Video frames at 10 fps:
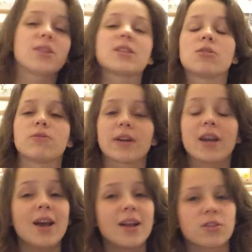it's going to affect
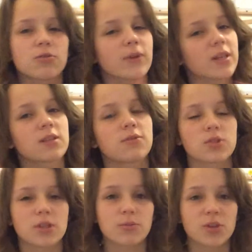the rest of your
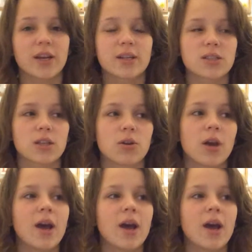subjects. So